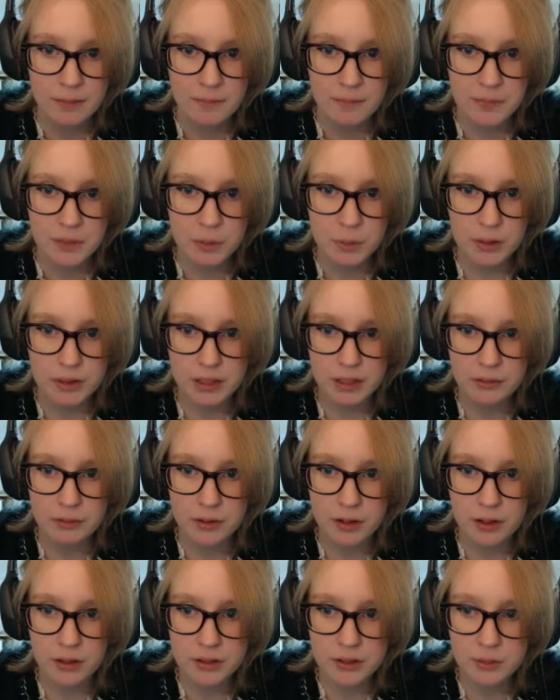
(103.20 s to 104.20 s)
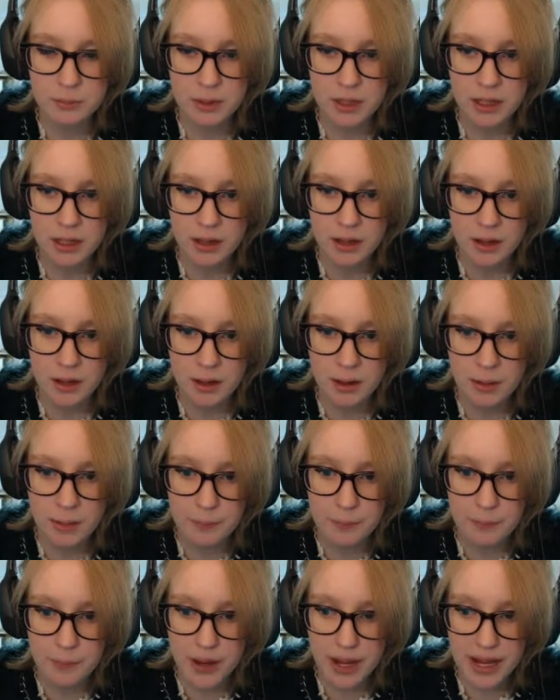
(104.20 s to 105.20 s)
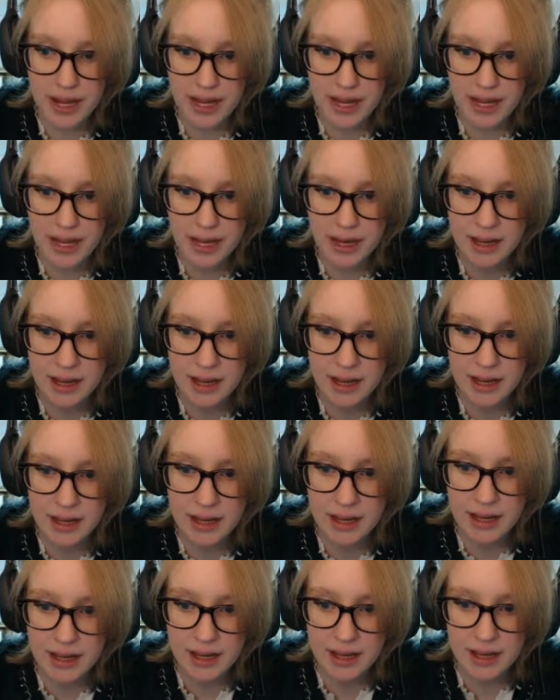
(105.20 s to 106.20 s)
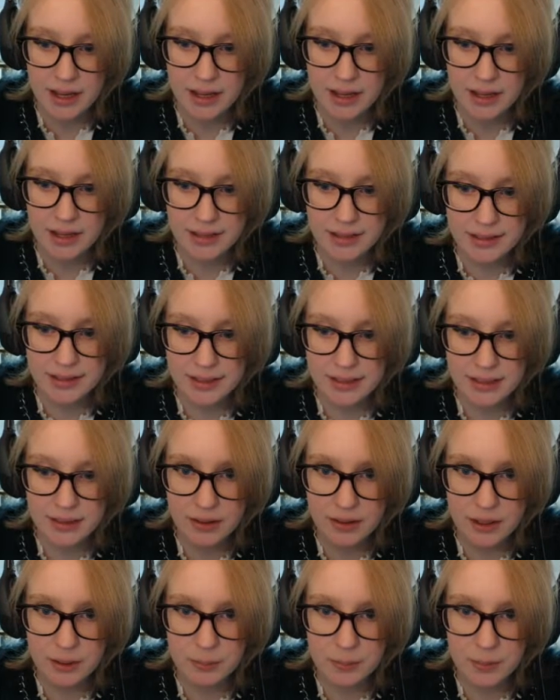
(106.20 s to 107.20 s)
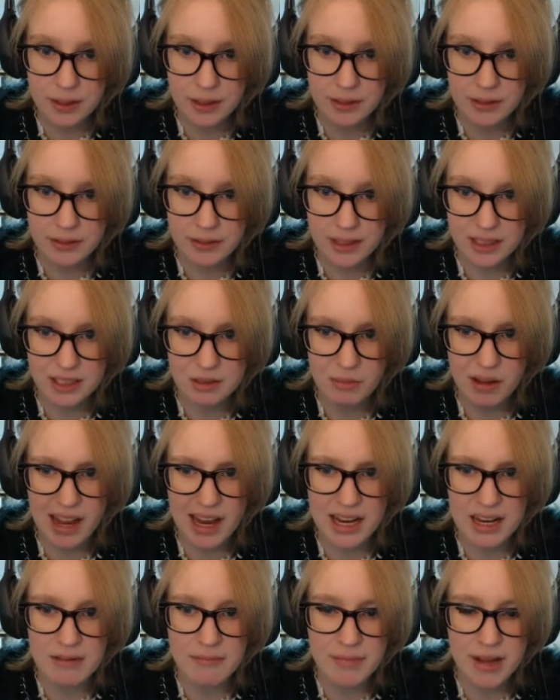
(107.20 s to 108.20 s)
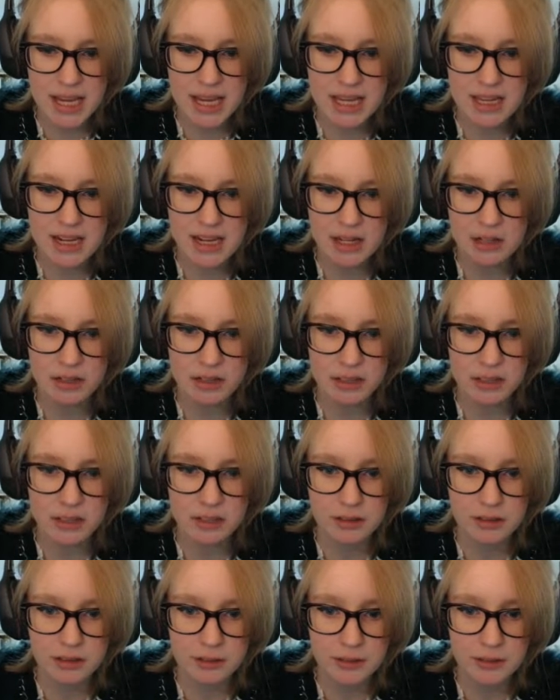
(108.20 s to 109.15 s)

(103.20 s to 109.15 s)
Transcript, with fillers: The one that follows me. Bye! She's so happy. That's mine! My crayons!